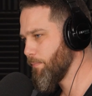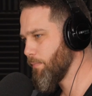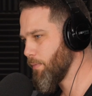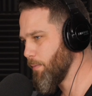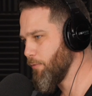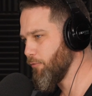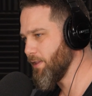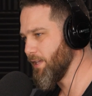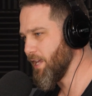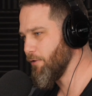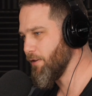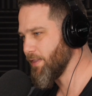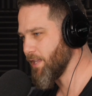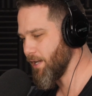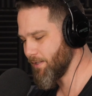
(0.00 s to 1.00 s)
I'm really
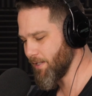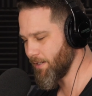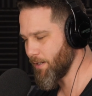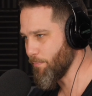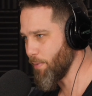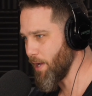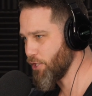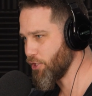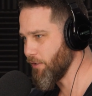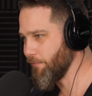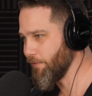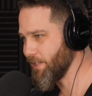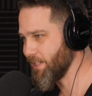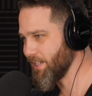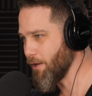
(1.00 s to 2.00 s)
hearing that. It's that compassion
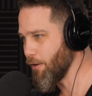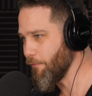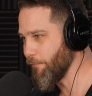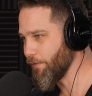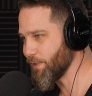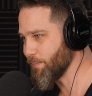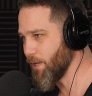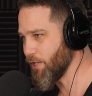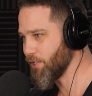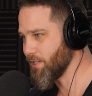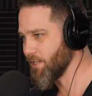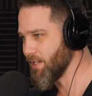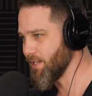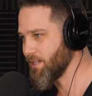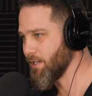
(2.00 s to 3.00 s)
for self as much
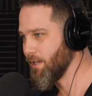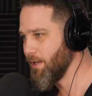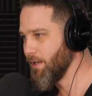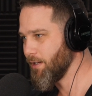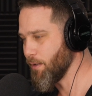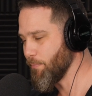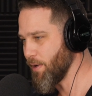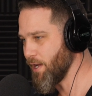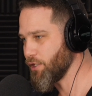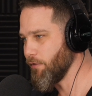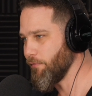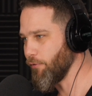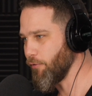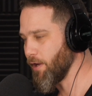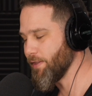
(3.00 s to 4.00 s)
as it is compassion
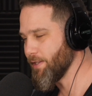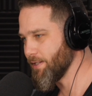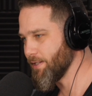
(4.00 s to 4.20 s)
for others.